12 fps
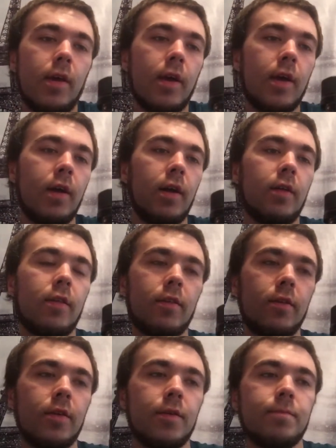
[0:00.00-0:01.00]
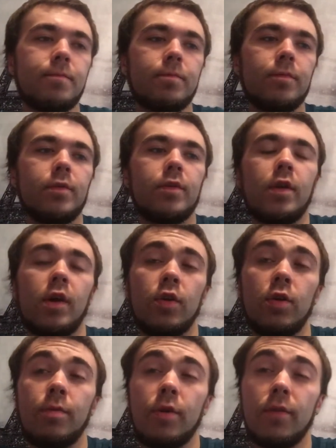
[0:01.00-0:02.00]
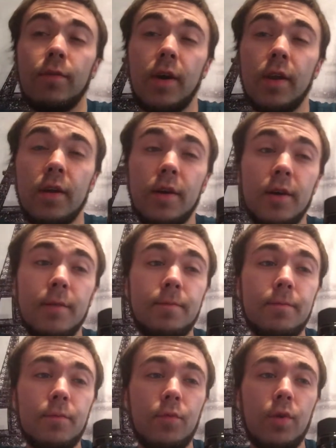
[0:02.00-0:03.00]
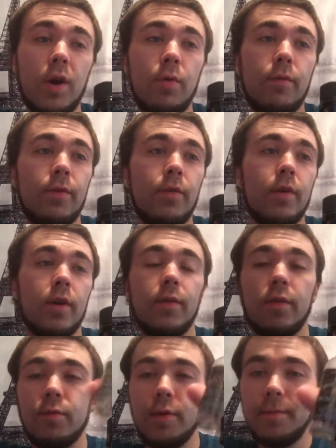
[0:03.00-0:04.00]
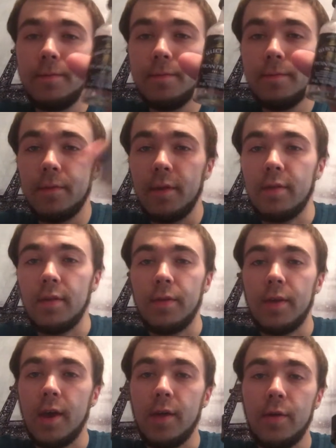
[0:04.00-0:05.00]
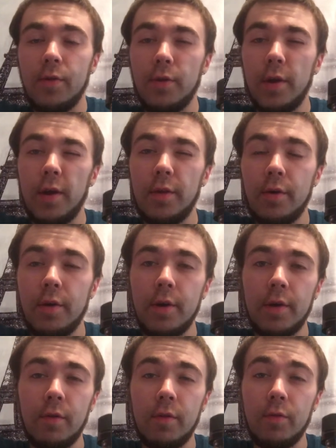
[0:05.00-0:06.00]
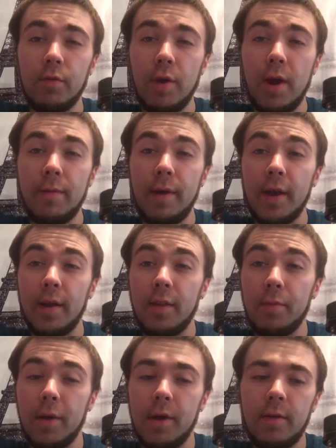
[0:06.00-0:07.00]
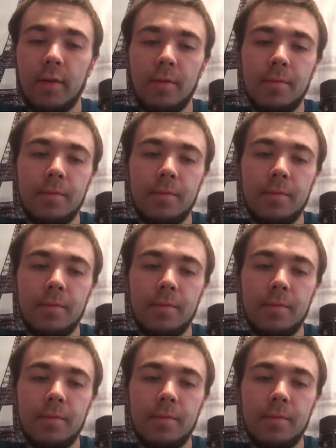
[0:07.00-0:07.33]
It's the another part of that when I reviewed this one. It's on the $3 Christmas grab bag. It's specs.